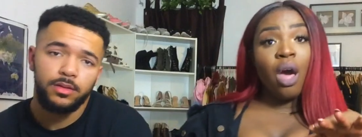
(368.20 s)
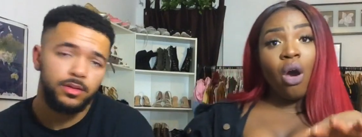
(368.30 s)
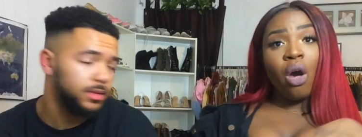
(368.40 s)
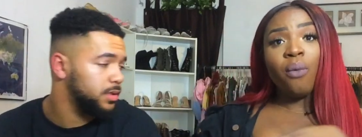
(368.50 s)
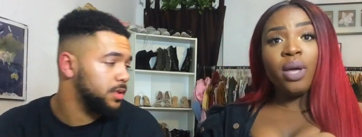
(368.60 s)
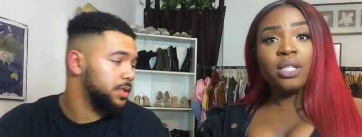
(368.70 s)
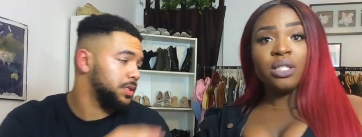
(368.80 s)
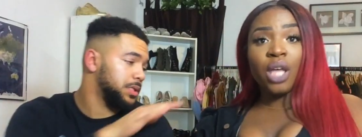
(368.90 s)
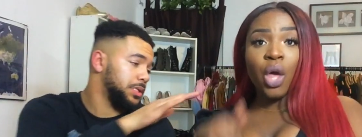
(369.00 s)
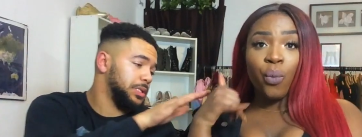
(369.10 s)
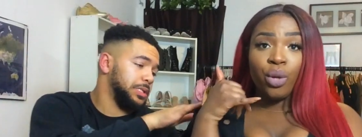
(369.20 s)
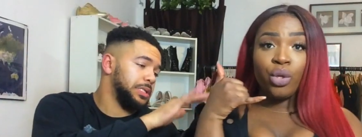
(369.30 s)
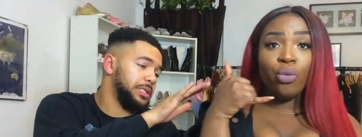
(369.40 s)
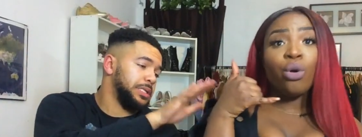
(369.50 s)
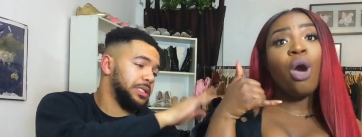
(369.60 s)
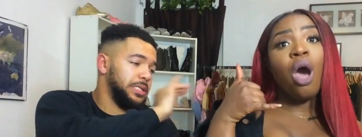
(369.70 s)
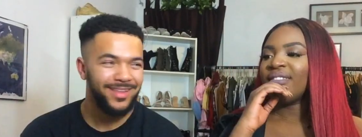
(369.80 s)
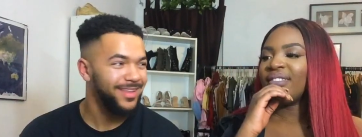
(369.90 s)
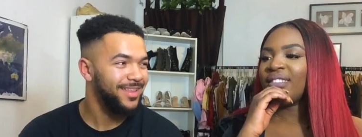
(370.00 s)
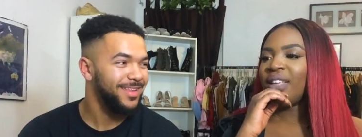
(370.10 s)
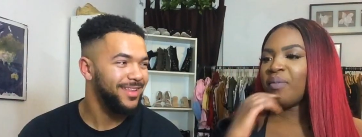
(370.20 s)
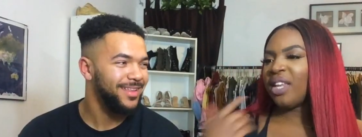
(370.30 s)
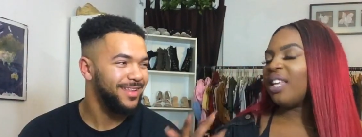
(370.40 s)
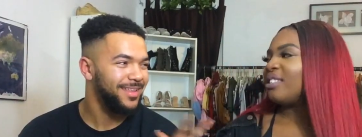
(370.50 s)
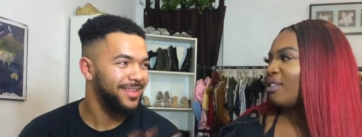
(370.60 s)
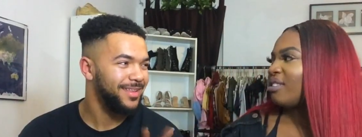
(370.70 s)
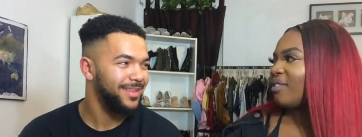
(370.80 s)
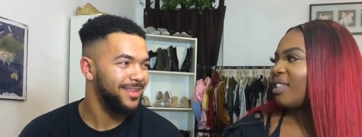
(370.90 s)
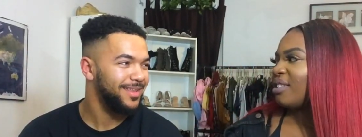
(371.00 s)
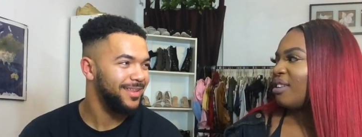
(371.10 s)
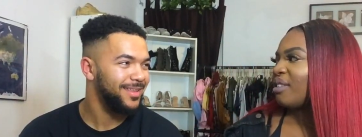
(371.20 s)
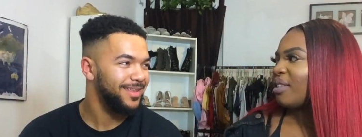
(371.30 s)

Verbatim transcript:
Speaker 1: not always there when you call. You made hit songs after hit songs.